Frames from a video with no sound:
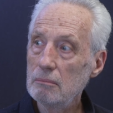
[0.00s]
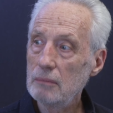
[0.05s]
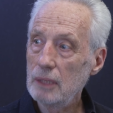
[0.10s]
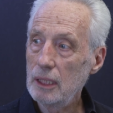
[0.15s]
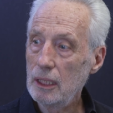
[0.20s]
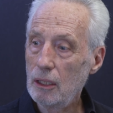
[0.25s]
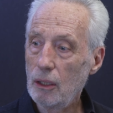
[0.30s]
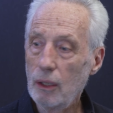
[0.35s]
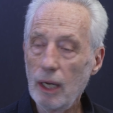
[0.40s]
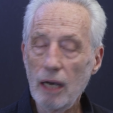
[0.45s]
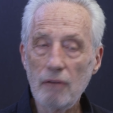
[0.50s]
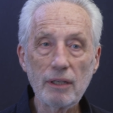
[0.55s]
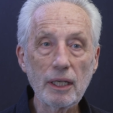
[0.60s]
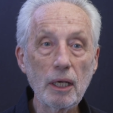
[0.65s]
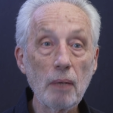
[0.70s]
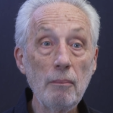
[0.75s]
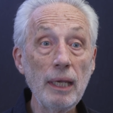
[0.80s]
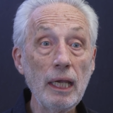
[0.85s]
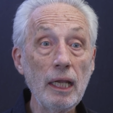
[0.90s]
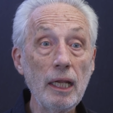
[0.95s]
having
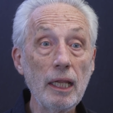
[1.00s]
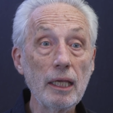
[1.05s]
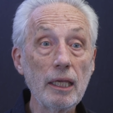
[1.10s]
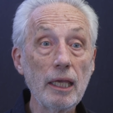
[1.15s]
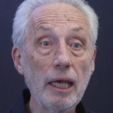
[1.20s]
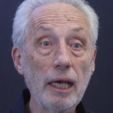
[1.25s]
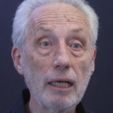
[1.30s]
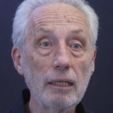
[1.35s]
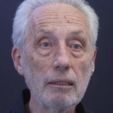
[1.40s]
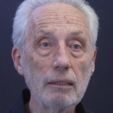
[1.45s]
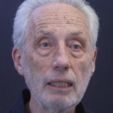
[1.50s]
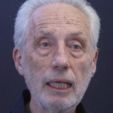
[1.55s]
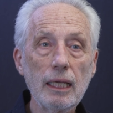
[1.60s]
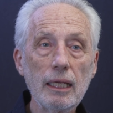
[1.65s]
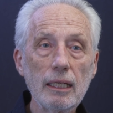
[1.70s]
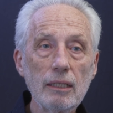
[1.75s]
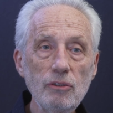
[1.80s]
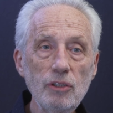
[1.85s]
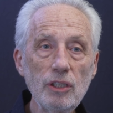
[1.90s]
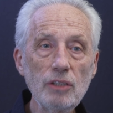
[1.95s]
a meaning yet,
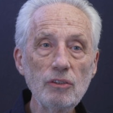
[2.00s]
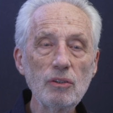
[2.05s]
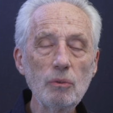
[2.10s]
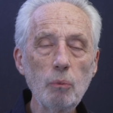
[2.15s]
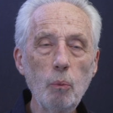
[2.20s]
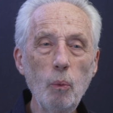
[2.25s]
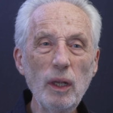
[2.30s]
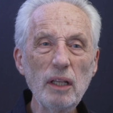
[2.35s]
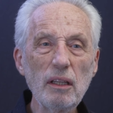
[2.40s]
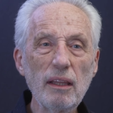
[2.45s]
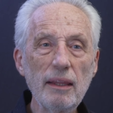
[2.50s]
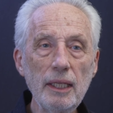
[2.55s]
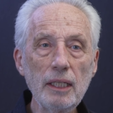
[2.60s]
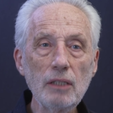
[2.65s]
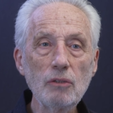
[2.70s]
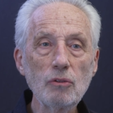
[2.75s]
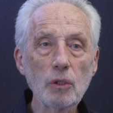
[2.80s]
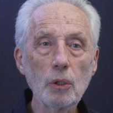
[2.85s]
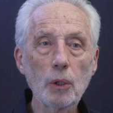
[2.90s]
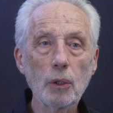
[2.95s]
just what
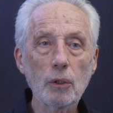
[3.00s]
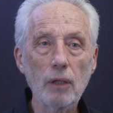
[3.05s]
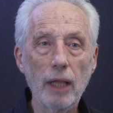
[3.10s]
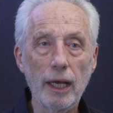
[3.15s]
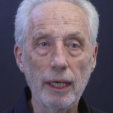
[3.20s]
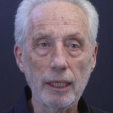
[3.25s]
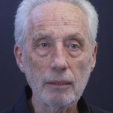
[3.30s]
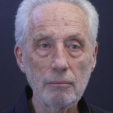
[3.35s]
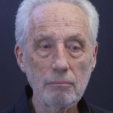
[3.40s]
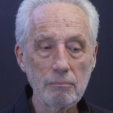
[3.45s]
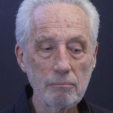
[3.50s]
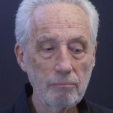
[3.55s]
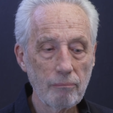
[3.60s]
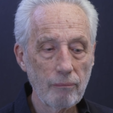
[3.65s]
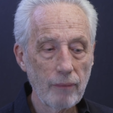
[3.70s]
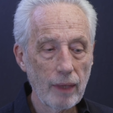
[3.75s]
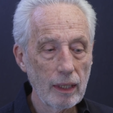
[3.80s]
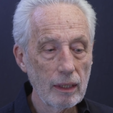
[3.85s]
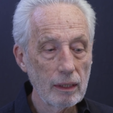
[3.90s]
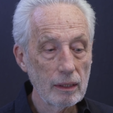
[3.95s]
things look like.
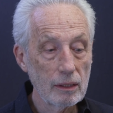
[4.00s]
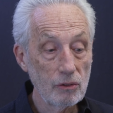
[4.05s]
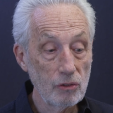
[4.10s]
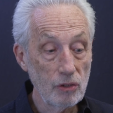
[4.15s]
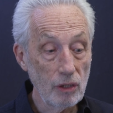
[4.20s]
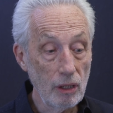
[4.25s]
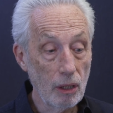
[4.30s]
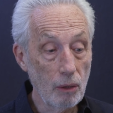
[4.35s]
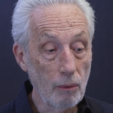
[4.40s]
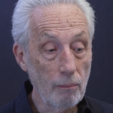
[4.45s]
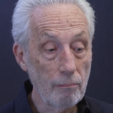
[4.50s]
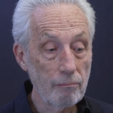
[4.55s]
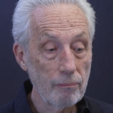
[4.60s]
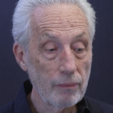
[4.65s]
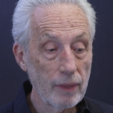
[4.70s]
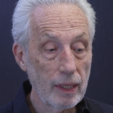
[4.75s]
So,